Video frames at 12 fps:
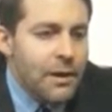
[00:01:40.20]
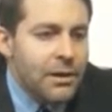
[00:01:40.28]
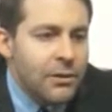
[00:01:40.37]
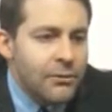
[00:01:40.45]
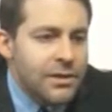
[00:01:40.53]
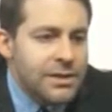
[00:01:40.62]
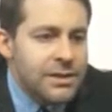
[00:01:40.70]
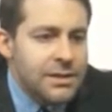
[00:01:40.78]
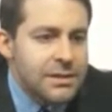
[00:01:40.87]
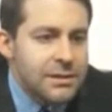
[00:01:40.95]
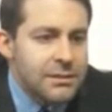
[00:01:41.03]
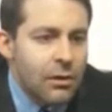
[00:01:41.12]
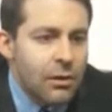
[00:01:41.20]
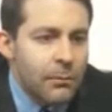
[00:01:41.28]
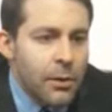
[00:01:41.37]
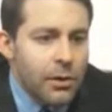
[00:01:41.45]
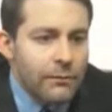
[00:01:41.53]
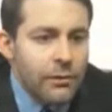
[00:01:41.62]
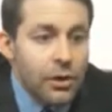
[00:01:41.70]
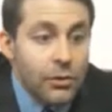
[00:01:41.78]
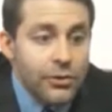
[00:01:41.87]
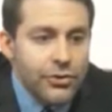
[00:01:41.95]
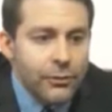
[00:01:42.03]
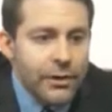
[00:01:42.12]
This is all part of
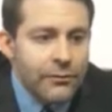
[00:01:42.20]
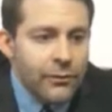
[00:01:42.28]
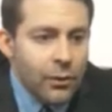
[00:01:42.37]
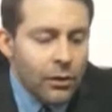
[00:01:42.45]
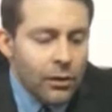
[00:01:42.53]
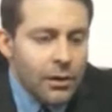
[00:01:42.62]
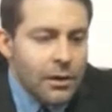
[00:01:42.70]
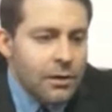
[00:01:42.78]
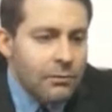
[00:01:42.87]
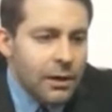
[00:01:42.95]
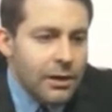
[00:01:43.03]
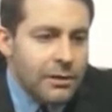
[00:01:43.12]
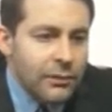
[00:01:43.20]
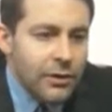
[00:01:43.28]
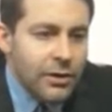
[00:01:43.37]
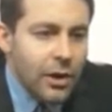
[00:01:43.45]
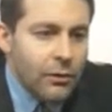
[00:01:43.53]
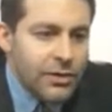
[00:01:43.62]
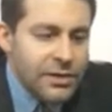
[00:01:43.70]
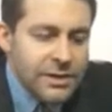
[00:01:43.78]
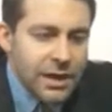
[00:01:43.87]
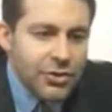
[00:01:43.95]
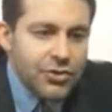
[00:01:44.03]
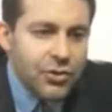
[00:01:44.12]
larger wave 4, right? That we go into,
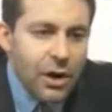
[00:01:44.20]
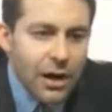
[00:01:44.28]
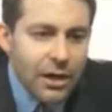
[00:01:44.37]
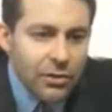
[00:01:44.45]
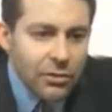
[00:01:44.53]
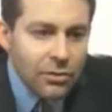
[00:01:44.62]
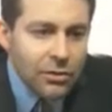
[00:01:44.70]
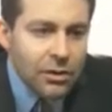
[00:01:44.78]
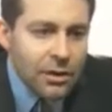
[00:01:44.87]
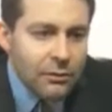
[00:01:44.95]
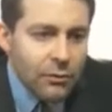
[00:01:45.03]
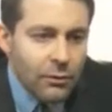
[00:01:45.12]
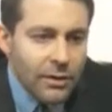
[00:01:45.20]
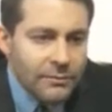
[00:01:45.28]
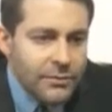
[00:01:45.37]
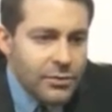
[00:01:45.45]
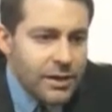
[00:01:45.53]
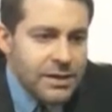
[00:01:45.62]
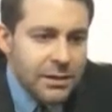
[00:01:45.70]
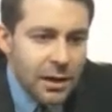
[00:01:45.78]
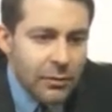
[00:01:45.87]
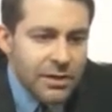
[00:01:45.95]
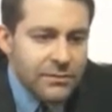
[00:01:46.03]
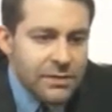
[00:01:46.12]
say, a triangle where we trade
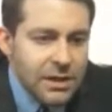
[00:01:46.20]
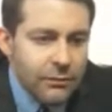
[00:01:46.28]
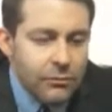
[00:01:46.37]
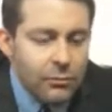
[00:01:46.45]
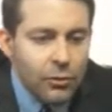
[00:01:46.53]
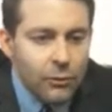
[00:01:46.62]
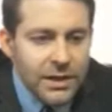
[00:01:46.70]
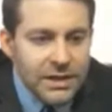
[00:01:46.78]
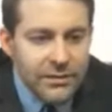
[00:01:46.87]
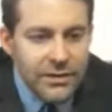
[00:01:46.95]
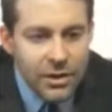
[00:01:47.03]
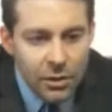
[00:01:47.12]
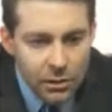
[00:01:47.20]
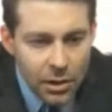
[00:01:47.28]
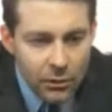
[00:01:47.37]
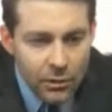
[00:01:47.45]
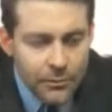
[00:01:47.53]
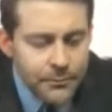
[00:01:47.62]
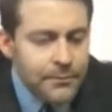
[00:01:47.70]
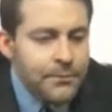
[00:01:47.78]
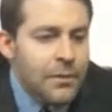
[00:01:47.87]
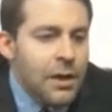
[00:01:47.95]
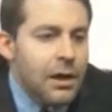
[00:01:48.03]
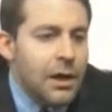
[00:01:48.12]
sideways for several more weeks and then go lower,
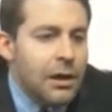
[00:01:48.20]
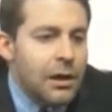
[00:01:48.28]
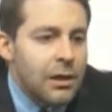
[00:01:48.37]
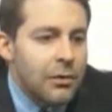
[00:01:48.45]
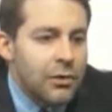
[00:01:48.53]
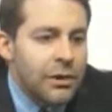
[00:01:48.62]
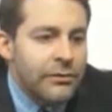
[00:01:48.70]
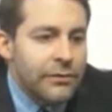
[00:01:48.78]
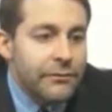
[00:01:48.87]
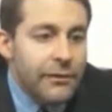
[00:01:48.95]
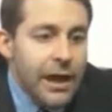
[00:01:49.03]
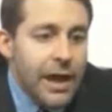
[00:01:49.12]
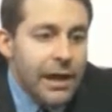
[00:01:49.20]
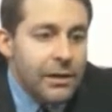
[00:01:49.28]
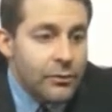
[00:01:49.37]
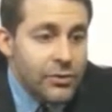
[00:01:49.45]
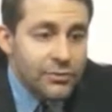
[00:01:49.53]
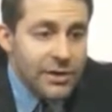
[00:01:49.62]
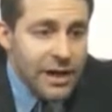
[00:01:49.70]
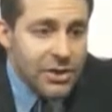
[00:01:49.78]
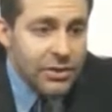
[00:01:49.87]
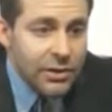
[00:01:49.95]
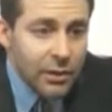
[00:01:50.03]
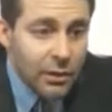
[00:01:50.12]
or even a flat in which we'd
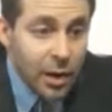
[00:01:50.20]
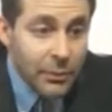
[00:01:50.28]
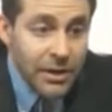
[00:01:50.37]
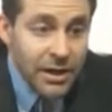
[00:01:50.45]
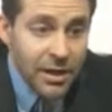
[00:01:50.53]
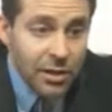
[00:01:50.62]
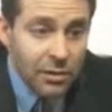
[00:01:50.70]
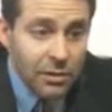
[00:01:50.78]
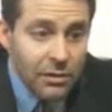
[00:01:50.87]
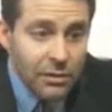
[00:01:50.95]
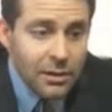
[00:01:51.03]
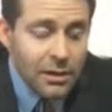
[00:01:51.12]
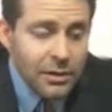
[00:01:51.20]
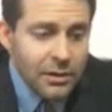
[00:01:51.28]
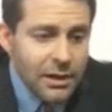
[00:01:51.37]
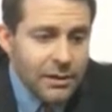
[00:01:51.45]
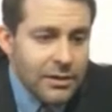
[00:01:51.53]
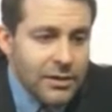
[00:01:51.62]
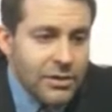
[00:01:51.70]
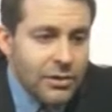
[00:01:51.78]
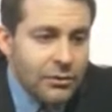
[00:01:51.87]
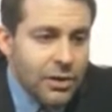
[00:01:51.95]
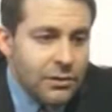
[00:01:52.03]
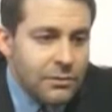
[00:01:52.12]
actually go up here and then to
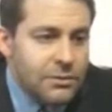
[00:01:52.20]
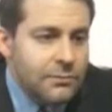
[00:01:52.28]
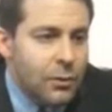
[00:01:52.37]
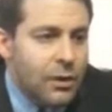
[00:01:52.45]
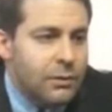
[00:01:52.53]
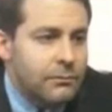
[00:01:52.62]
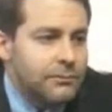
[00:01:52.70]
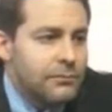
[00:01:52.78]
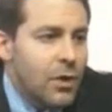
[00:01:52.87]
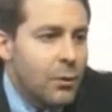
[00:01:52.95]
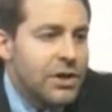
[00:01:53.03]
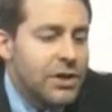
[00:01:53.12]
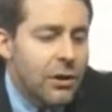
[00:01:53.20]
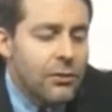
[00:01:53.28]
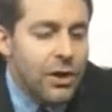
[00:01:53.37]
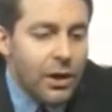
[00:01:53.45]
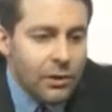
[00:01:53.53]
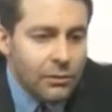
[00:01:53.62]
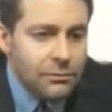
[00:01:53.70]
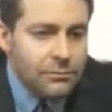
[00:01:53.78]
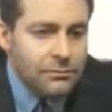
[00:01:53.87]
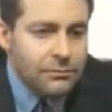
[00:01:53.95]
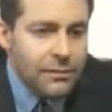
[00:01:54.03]
new lows. Well, we don't know.